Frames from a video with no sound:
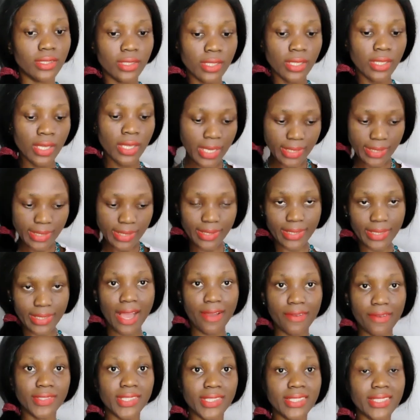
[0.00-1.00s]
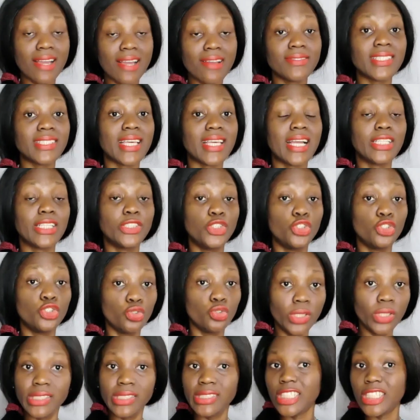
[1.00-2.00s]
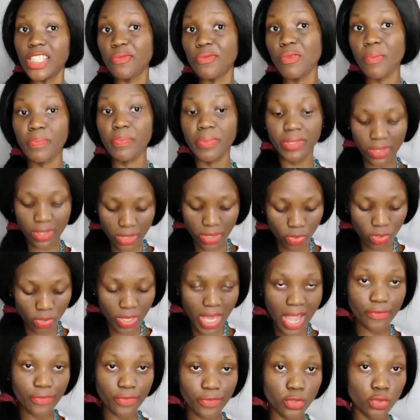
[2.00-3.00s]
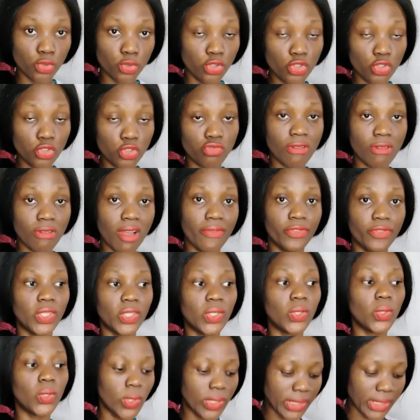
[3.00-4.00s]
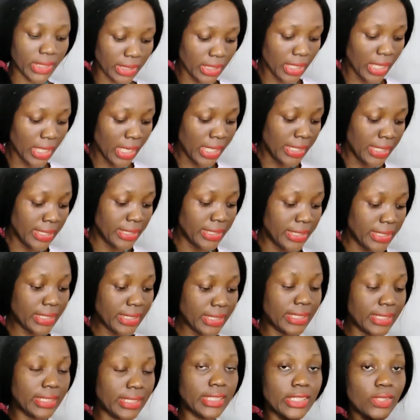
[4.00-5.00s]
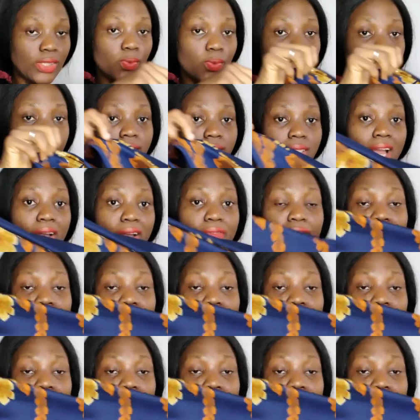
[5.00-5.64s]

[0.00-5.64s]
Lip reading: scarves. Scarves are unique statement pieces you need to have in your closet. This is one scarf I